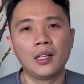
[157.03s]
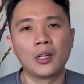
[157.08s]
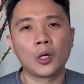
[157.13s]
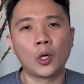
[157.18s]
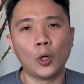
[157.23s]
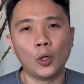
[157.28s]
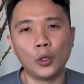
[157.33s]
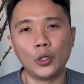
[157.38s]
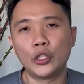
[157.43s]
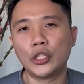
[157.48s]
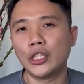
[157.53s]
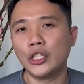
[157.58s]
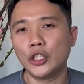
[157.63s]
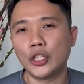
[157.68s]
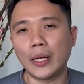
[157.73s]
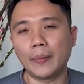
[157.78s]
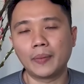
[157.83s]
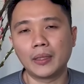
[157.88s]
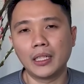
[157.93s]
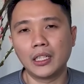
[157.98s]
Colossians
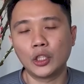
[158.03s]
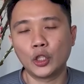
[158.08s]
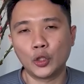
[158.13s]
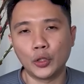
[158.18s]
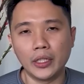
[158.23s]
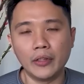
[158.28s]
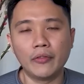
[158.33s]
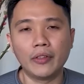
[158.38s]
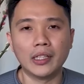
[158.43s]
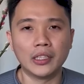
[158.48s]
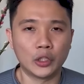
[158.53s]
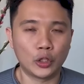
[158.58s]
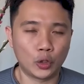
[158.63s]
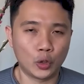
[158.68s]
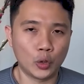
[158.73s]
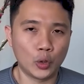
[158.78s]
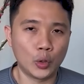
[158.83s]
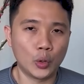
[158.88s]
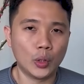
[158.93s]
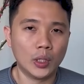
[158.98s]
chapter 3 verse
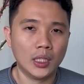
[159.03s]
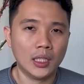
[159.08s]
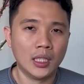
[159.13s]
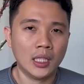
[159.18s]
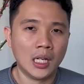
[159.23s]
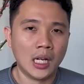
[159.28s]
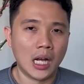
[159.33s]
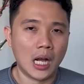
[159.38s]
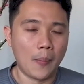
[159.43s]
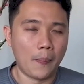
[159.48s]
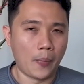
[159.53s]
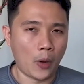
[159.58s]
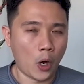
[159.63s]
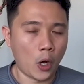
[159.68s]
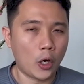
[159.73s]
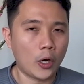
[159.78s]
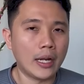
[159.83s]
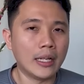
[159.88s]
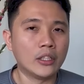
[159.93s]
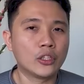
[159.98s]
2,
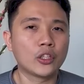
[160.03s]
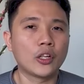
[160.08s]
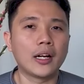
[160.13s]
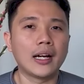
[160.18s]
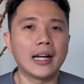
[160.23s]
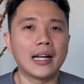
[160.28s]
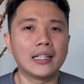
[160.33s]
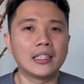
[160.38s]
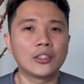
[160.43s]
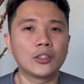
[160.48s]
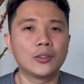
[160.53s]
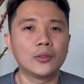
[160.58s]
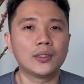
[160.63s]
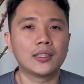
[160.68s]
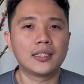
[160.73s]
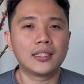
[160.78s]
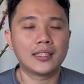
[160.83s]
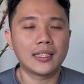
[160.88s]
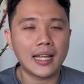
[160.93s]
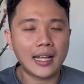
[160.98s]
Paul exhorts us to
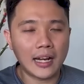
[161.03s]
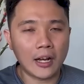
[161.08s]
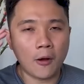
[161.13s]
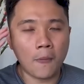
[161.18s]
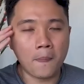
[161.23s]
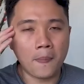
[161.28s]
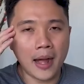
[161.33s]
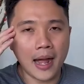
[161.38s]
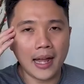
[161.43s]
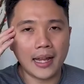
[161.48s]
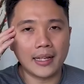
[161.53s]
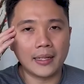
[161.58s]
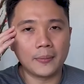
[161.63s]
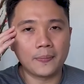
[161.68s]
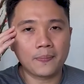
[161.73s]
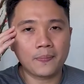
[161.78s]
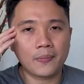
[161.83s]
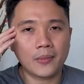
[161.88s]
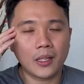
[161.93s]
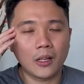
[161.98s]
set our mind
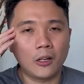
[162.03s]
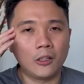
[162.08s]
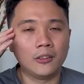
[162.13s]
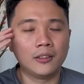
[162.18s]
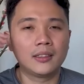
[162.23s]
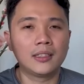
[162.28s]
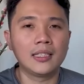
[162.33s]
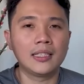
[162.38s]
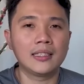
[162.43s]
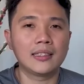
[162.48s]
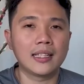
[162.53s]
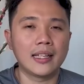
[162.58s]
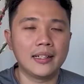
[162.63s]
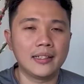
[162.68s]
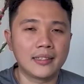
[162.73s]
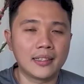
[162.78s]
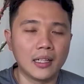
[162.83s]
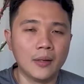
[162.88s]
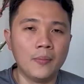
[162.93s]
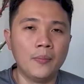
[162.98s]
on things that
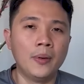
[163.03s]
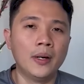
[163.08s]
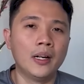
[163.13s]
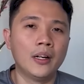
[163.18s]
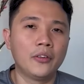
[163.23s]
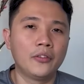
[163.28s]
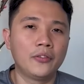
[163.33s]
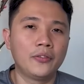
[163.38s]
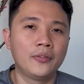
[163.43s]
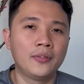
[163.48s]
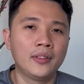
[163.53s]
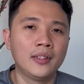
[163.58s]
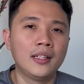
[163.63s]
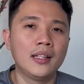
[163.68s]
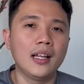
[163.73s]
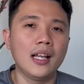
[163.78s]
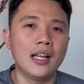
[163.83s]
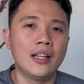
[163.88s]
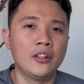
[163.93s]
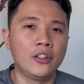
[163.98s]
is above
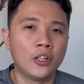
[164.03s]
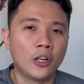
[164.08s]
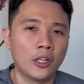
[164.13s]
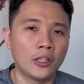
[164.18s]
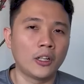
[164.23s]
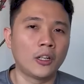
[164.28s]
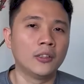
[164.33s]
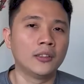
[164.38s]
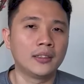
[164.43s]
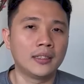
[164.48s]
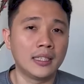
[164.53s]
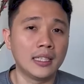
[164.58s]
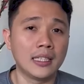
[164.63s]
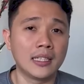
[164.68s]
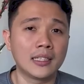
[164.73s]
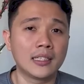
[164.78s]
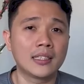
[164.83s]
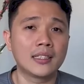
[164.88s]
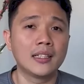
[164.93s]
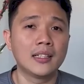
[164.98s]
and not on
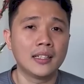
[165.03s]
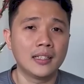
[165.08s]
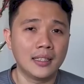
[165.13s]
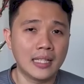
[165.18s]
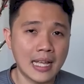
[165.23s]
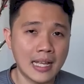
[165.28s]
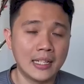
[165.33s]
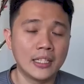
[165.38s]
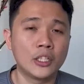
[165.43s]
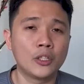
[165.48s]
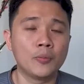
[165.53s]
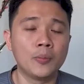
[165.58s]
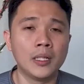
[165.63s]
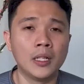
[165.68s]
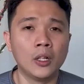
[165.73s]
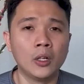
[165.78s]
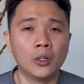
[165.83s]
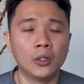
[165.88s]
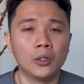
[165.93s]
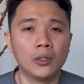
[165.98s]
things that is
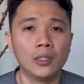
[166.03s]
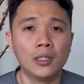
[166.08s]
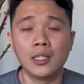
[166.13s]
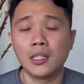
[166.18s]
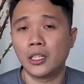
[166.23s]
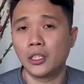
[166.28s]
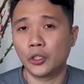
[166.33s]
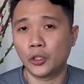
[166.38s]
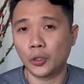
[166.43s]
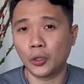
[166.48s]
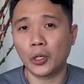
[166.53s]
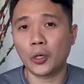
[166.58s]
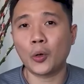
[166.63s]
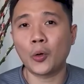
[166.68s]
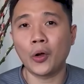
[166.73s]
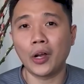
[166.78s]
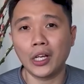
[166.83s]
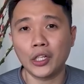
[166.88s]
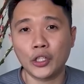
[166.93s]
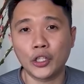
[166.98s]
below. So the
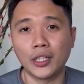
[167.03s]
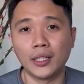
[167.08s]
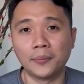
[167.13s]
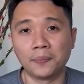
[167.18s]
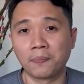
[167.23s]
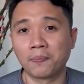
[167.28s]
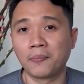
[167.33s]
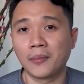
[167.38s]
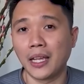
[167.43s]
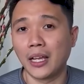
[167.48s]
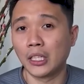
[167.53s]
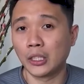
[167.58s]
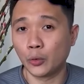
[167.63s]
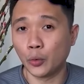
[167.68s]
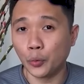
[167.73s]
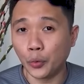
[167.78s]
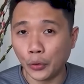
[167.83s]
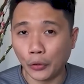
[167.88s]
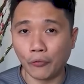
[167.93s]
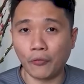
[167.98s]
question, as
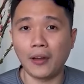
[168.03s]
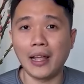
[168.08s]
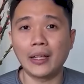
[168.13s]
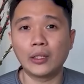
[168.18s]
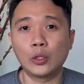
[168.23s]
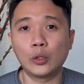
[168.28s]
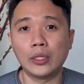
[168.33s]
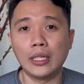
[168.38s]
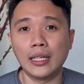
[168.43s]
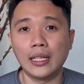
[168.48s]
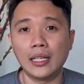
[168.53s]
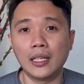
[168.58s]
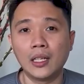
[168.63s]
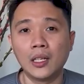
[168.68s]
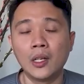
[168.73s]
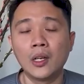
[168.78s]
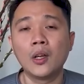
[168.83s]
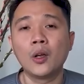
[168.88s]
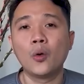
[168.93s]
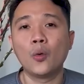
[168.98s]
we reflect today,
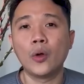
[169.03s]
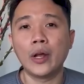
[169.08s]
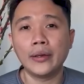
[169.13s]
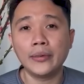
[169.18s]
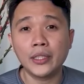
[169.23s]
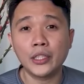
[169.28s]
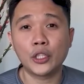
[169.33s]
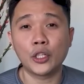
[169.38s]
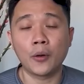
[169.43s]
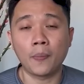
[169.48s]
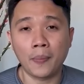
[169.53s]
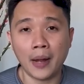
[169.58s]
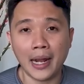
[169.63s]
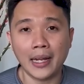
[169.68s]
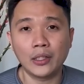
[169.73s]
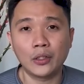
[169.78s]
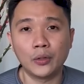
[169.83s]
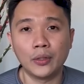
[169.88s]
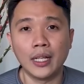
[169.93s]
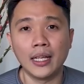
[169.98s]
where is your
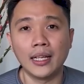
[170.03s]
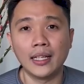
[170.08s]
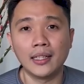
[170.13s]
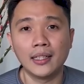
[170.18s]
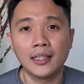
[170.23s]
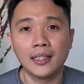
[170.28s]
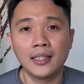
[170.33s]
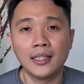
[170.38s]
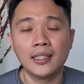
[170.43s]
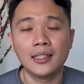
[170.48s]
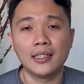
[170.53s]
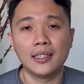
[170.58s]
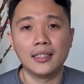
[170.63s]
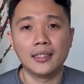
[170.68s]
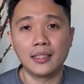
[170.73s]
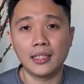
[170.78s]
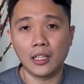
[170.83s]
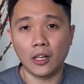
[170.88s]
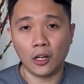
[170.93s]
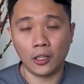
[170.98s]
mind today?
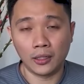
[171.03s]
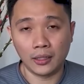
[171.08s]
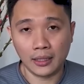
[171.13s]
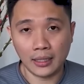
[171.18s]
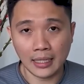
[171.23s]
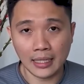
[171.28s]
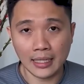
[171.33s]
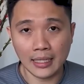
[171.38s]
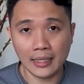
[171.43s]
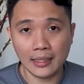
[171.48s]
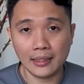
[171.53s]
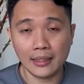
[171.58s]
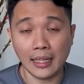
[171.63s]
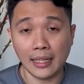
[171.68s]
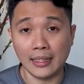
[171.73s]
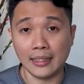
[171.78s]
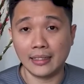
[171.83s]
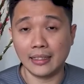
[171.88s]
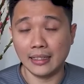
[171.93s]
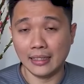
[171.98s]
Is it on things
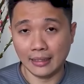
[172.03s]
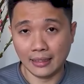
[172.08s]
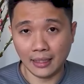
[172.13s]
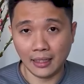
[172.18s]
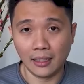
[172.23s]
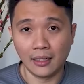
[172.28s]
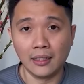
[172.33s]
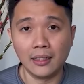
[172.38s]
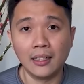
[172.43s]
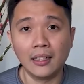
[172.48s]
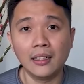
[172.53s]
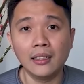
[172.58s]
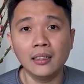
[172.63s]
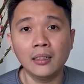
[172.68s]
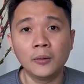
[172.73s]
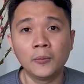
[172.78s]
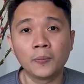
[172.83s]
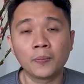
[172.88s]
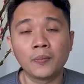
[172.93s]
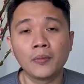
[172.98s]
that is
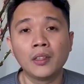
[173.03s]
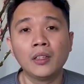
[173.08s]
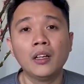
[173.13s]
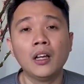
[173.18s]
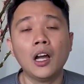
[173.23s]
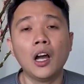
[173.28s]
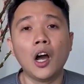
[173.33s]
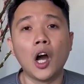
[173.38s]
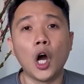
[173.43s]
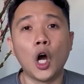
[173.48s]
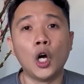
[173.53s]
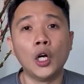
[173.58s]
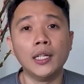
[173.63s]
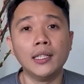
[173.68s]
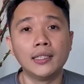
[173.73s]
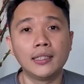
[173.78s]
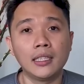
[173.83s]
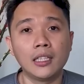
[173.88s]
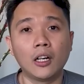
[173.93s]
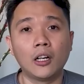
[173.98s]
eternal, or
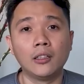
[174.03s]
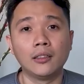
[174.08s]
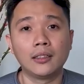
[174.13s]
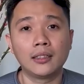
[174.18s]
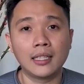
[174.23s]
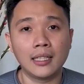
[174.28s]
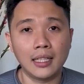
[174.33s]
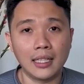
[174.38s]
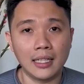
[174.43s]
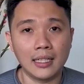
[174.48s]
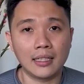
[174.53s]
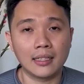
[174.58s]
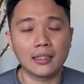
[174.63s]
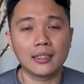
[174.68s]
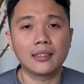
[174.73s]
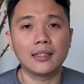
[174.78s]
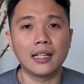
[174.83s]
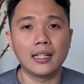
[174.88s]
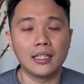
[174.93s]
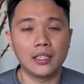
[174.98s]
is it on
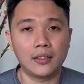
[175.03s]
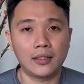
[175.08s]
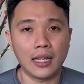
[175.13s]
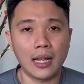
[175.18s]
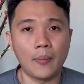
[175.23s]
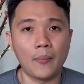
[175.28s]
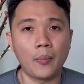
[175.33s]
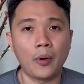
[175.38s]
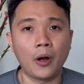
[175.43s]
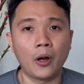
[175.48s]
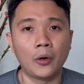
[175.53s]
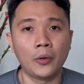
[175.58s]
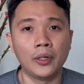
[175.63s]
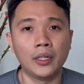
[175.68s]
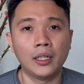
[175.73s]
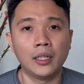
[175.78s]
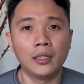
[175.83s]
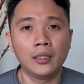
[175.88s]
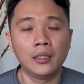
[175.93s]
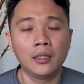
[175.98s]
things that is
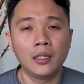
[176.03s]
temporal?